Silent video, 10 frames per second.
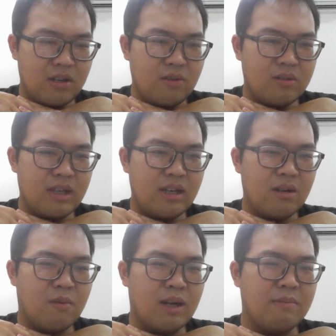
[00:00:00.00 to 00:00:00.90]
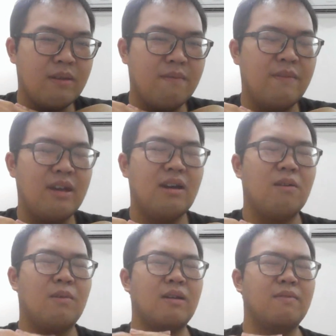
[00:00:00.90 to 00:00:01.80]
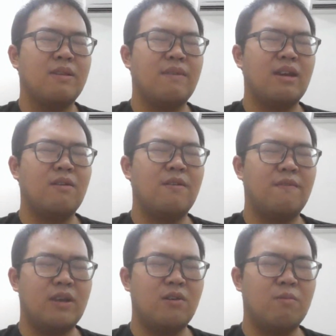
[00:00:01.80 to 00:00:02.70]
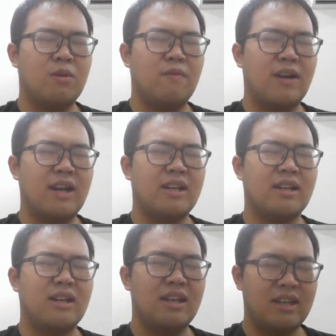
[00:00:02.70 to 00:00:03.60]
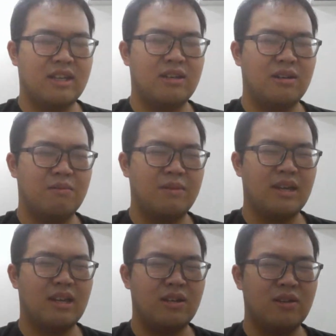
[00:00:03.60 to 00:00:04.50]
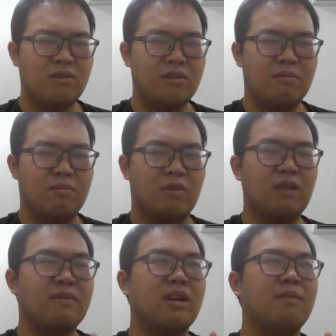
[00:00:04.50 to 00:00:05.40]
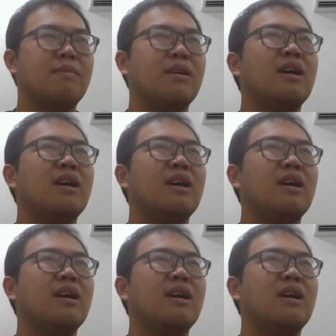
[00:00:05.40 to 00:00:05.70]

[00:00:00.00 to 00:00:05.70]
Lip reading: using one of the very few provided link we can use. One of them,